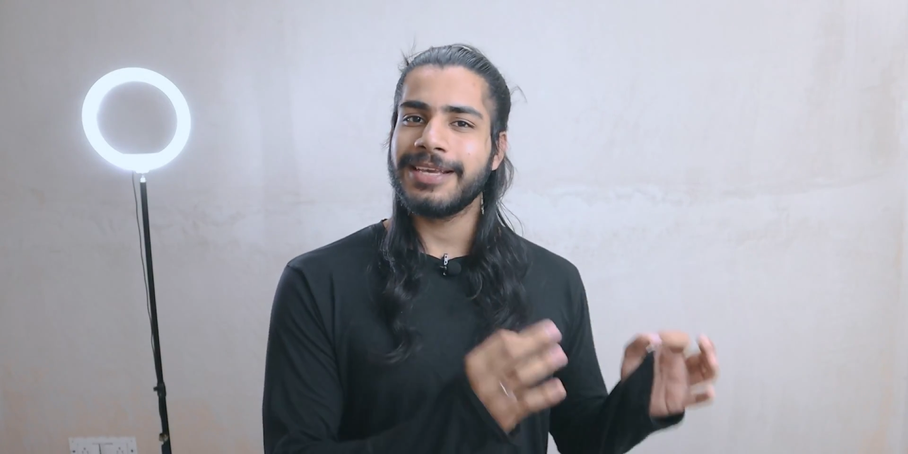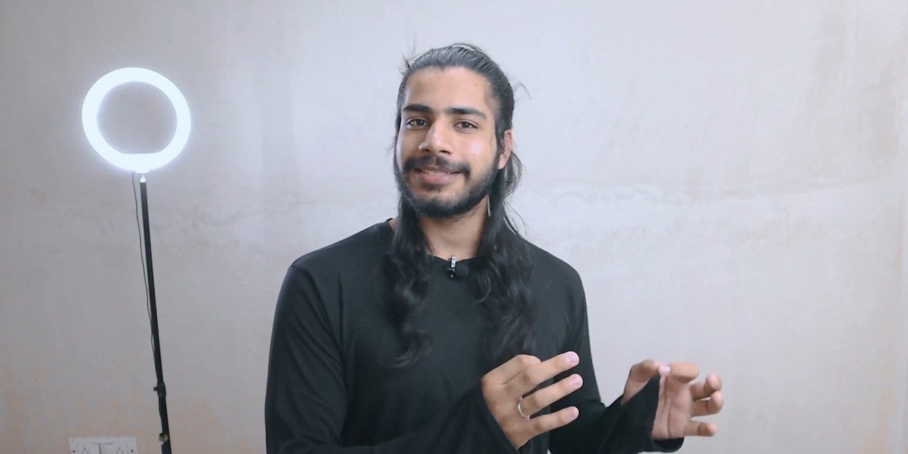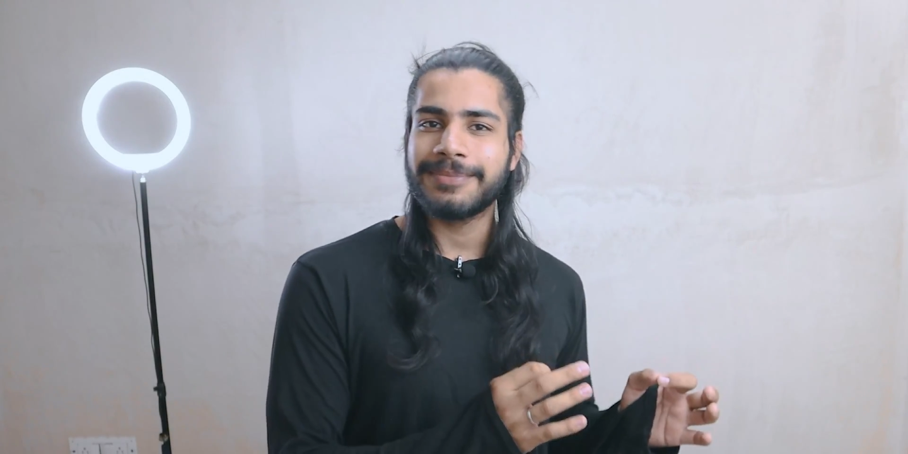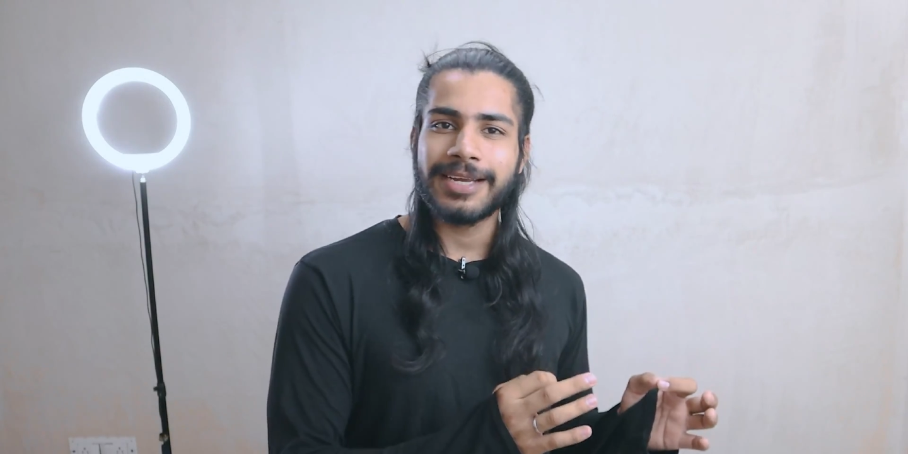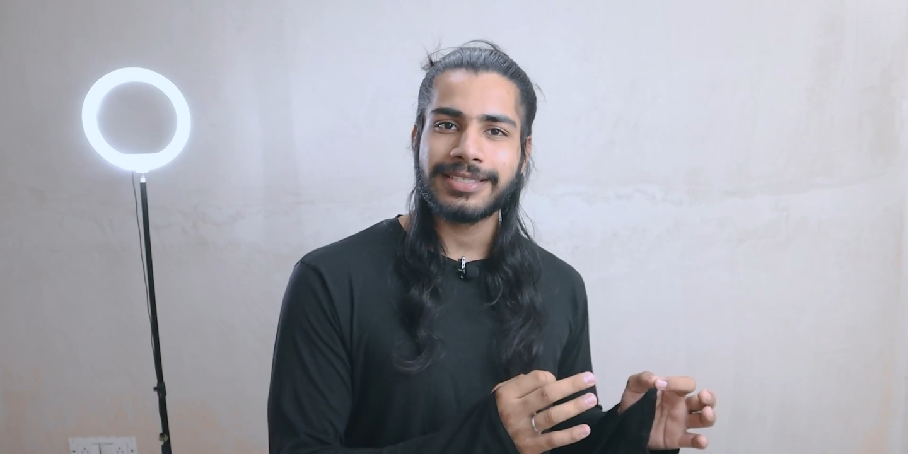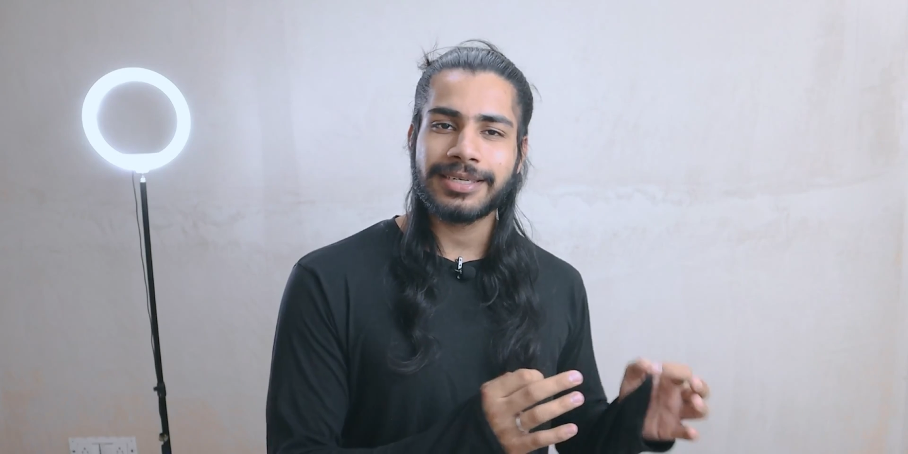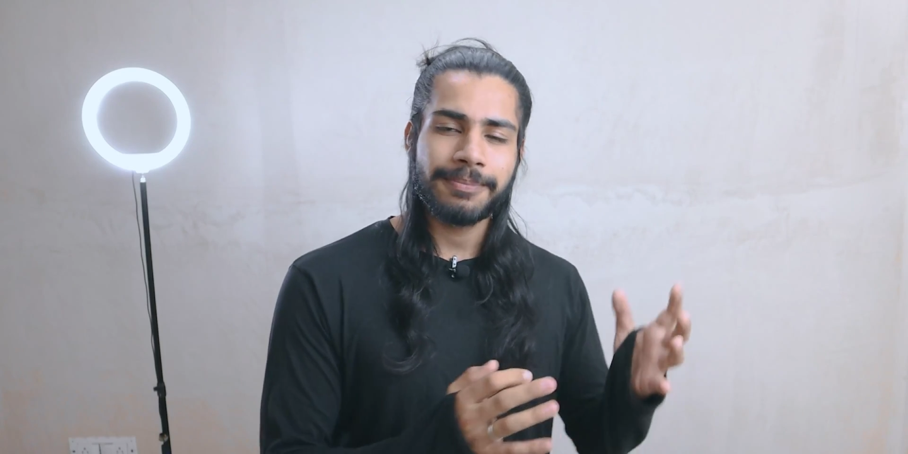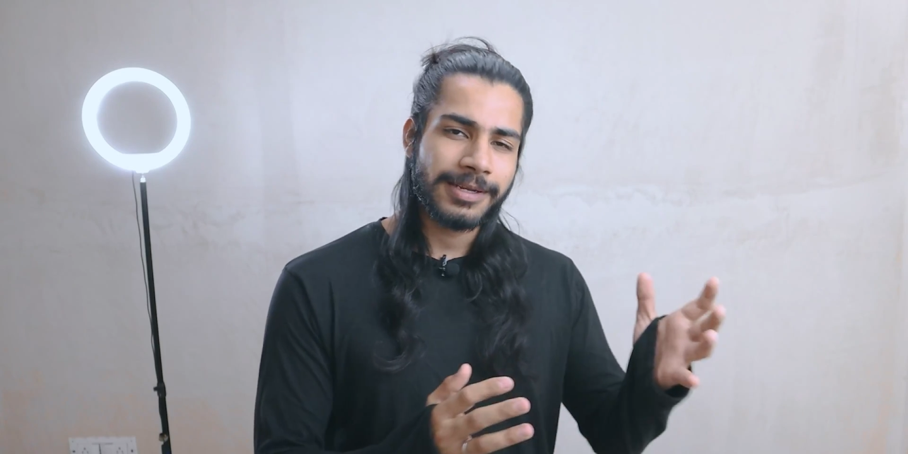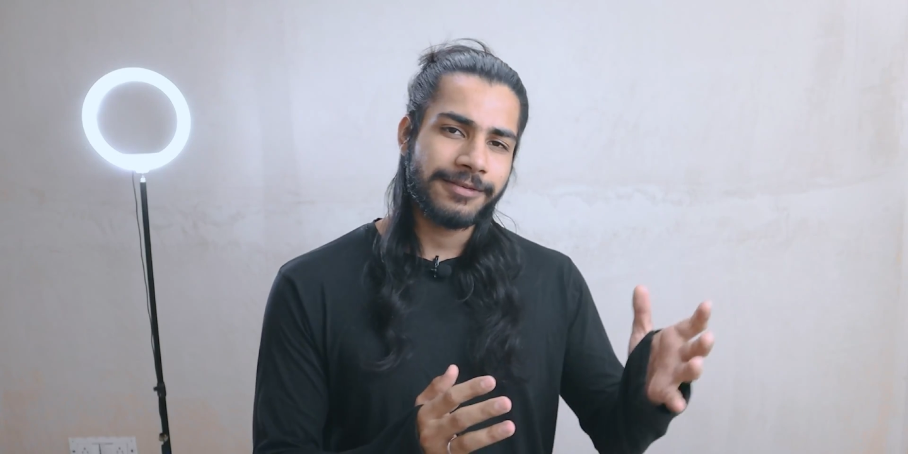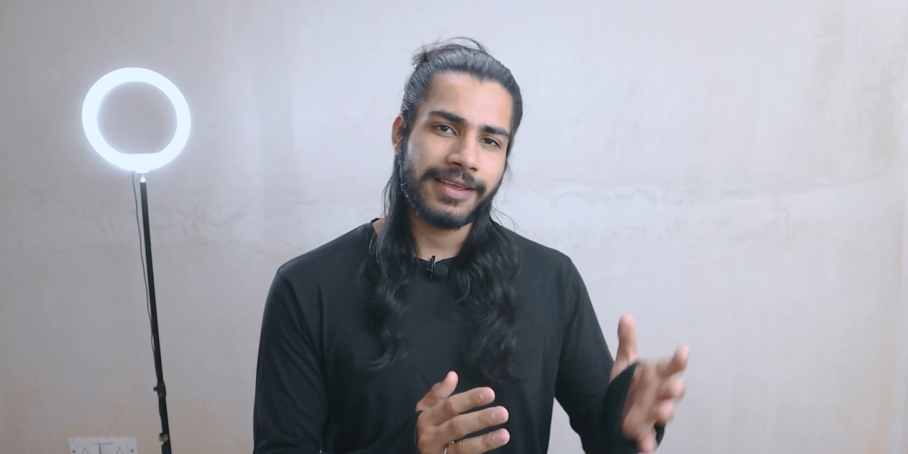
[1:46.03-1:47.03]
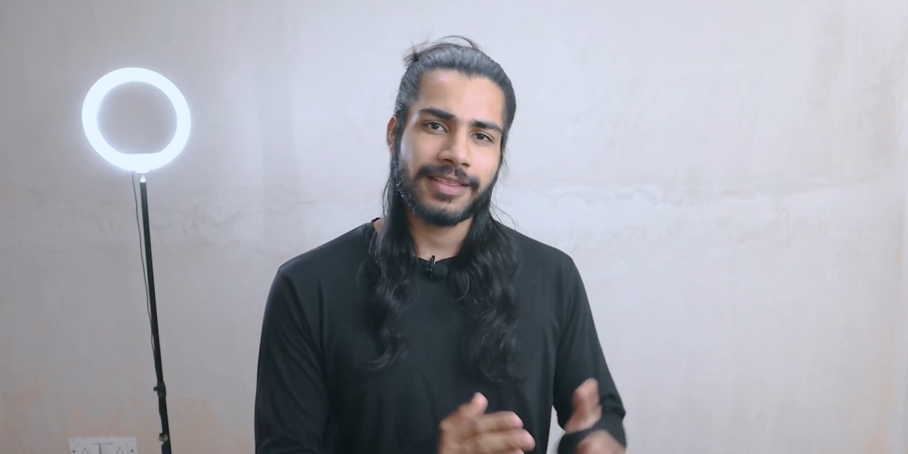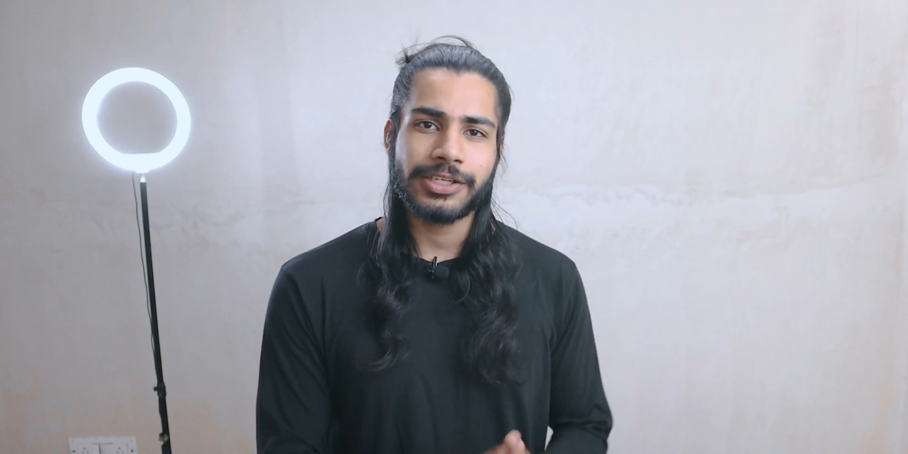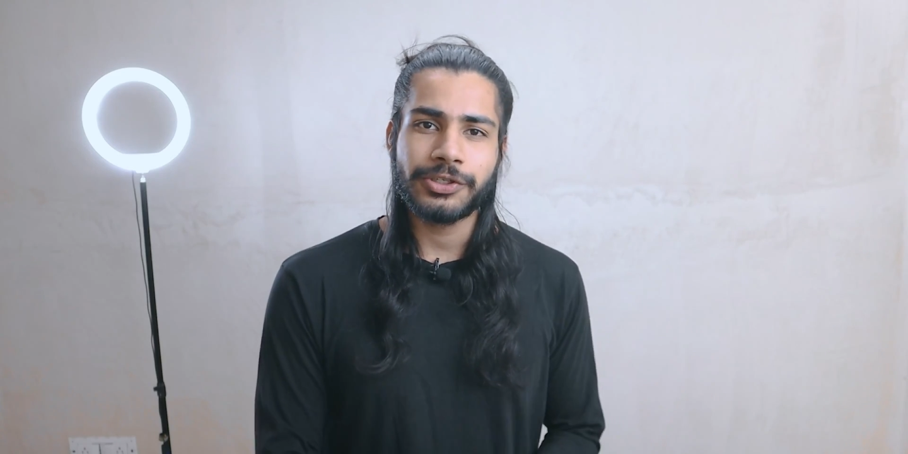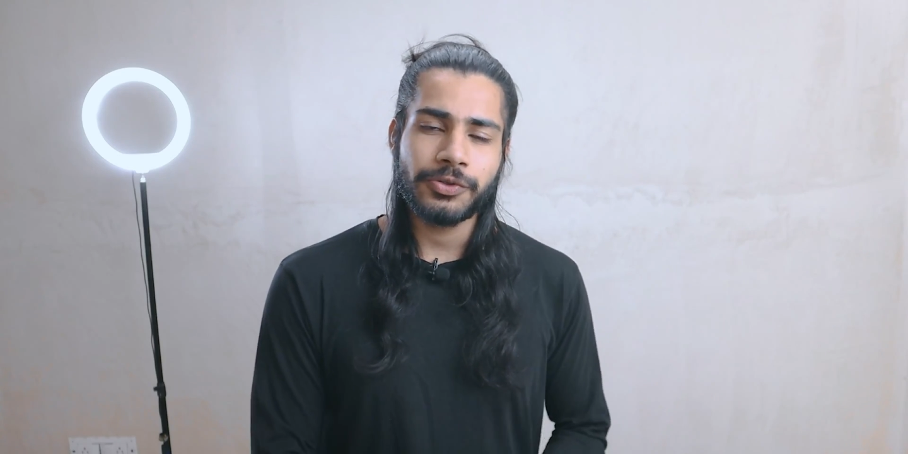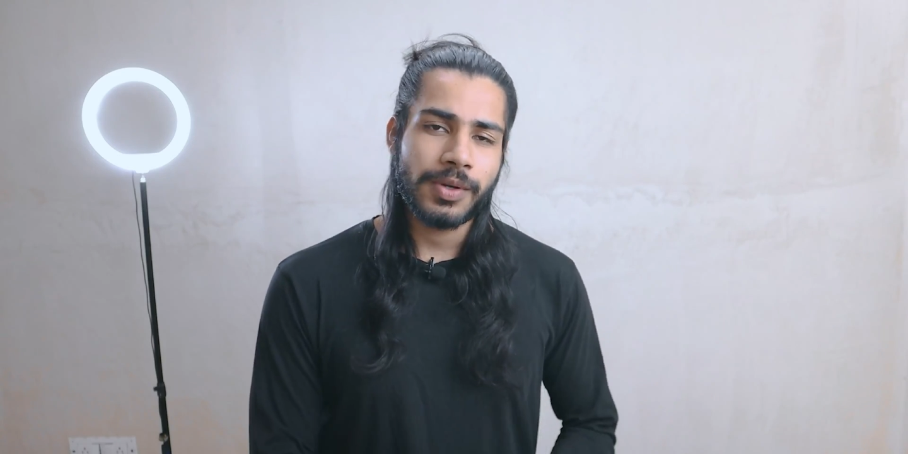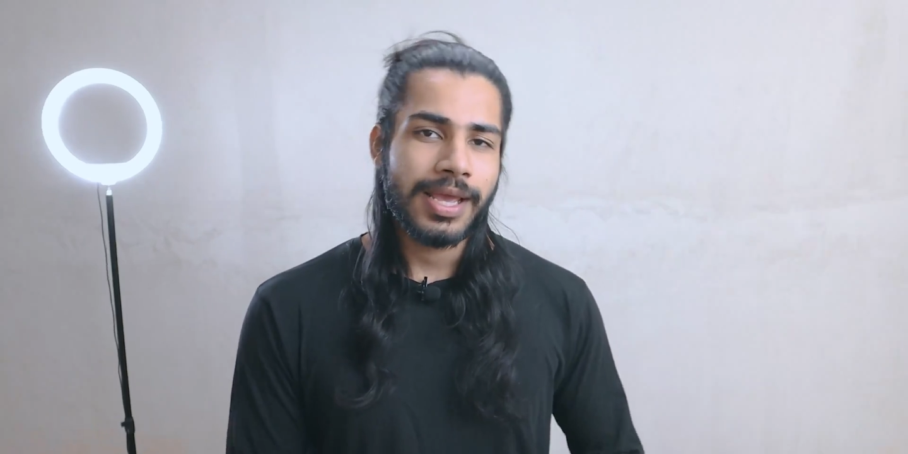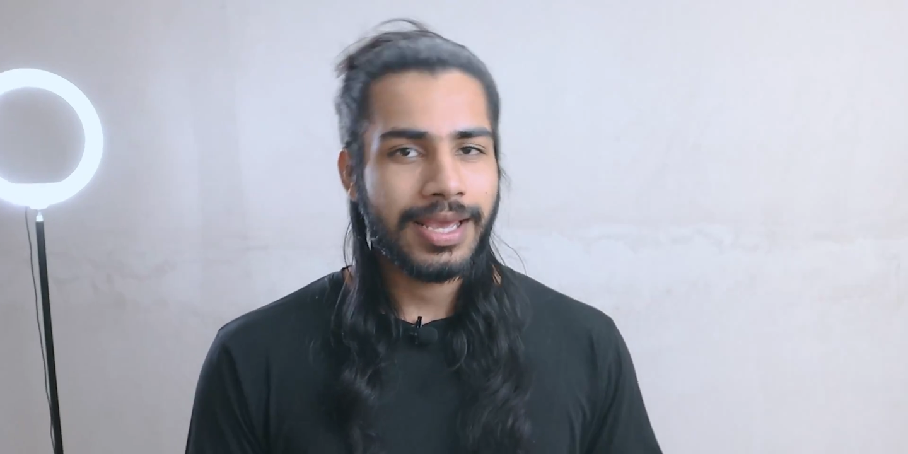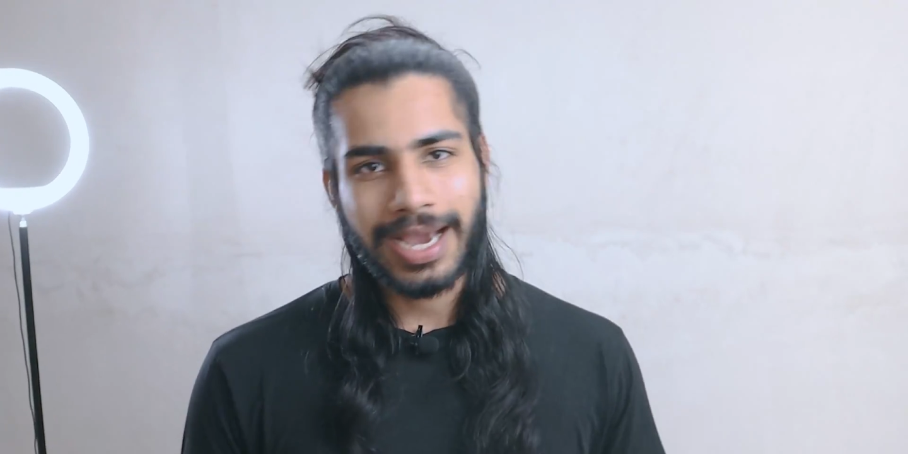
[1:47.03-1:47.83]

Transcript: is better between the two,